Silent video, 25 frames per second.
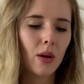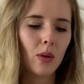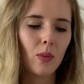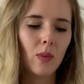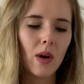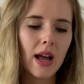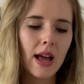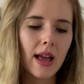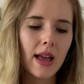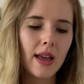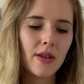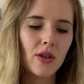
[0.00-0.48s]

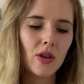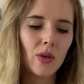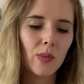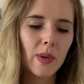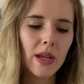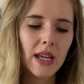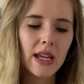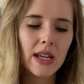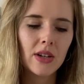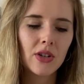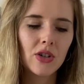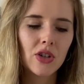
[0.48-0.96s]
where you're
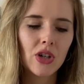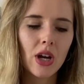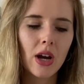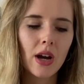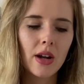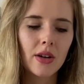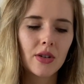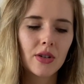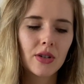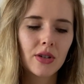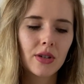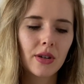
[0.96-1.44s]
being
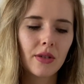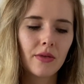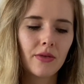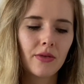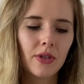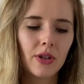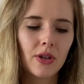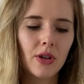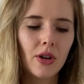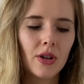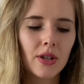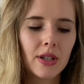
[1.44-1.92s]
judged
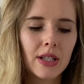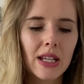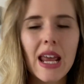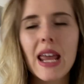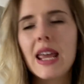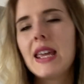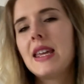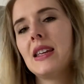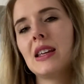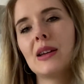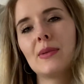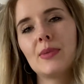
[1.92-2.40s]
for not
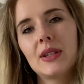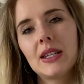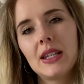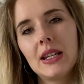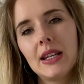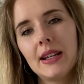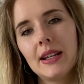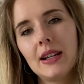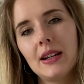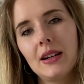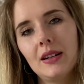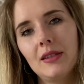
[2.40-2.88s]
taking a
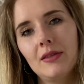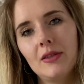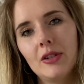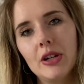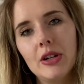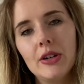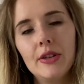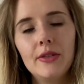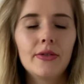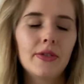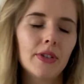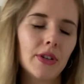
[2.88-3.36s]
particular
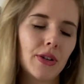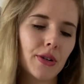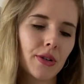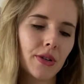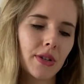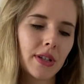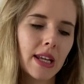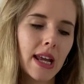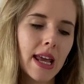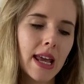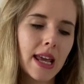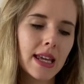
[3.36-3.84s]
route, for
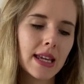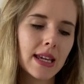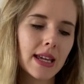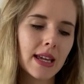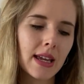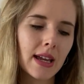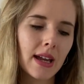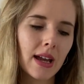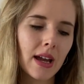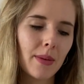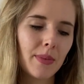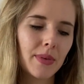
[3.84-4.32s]
not
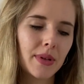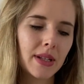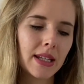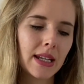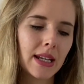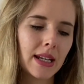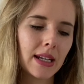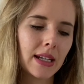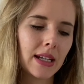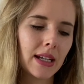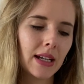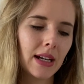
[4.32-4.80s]
taking a
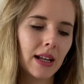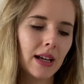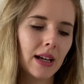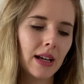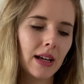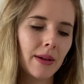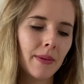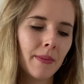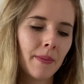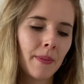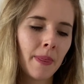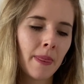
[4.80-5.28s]

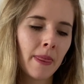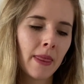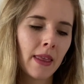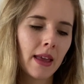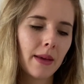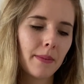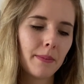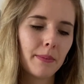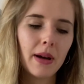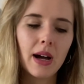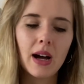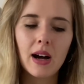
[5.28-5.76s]
particular
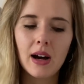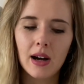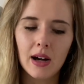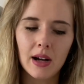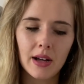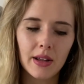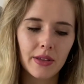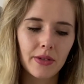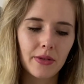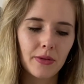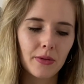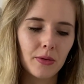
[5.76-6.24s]

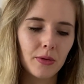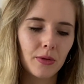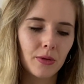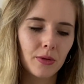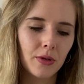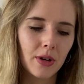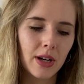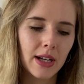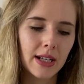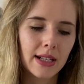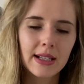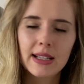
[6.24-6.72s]
path
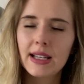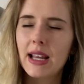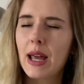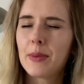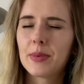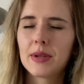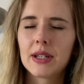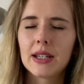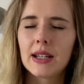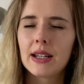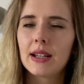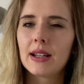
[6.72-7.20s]
or
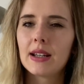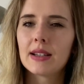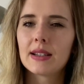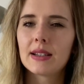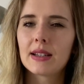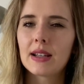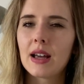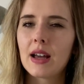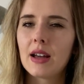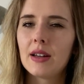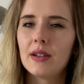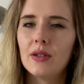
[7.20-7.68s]
accepting a
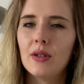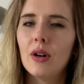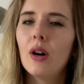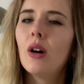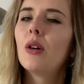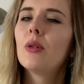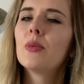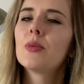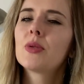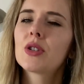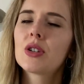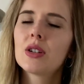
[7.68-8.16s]
certain
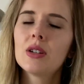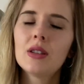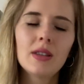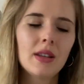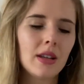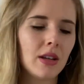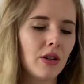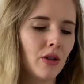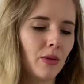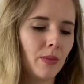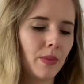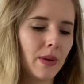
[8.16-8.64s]
option
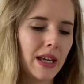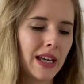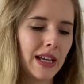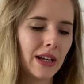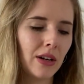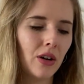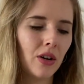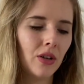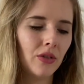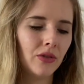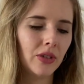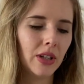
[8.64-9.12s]
that you're being
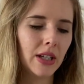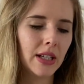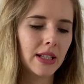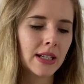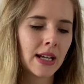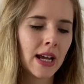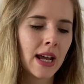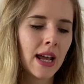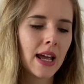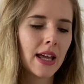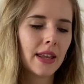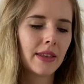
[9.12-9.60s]
offered.
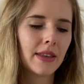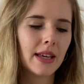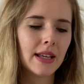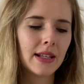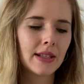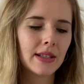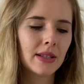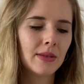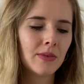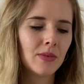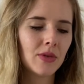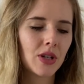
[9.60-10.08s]
There's
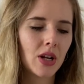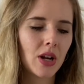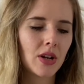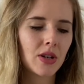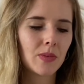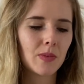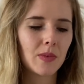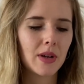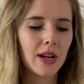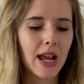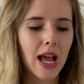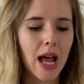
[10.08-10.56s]
some
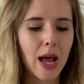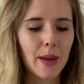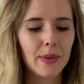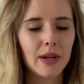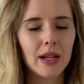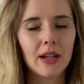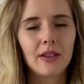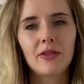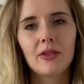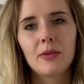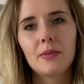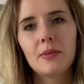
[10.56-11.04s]
judgment
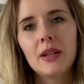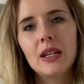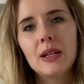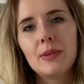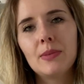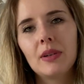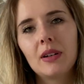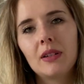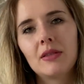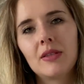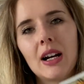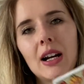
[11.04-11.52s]
happening from
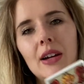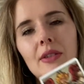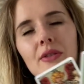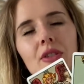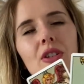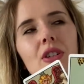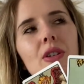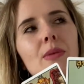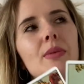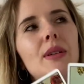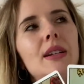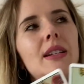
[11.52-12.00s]
people around
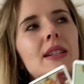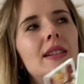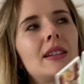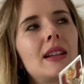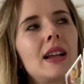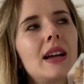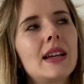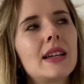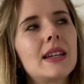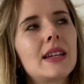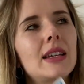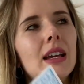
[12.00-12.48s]
you, but it's
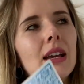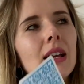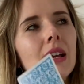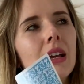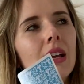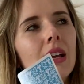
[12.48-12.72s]
like